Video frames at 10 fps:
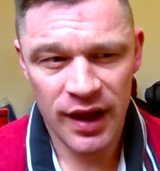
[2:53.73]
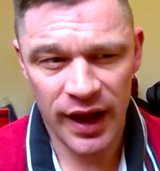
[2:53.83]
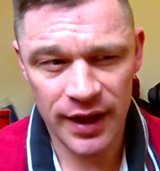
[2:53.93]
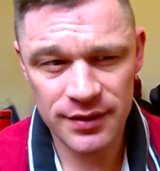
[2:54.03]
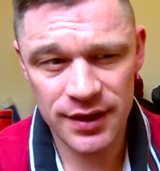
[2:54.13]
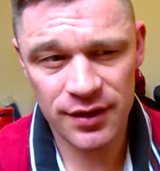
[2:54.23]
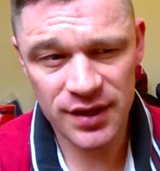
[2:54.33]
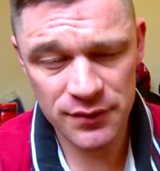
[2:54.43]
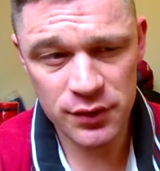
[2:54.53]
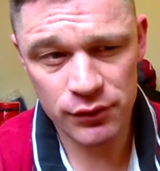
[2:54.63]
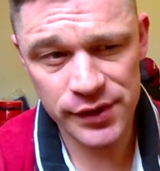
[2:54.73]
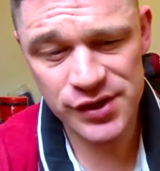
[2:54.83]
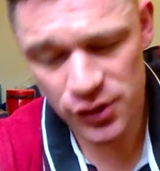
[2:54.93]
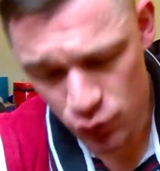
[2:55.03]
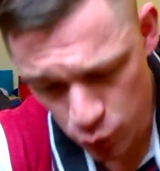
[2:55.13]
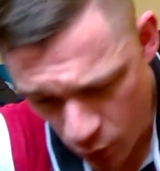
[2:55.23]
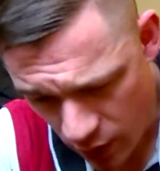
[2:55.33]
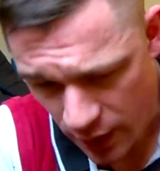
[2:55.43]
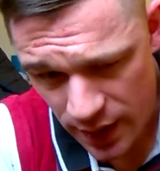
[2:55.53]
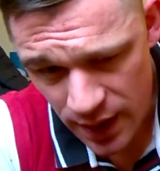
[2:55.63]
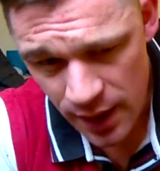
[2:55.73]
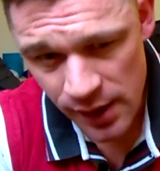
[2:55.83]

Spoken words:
and then I give you the reasons why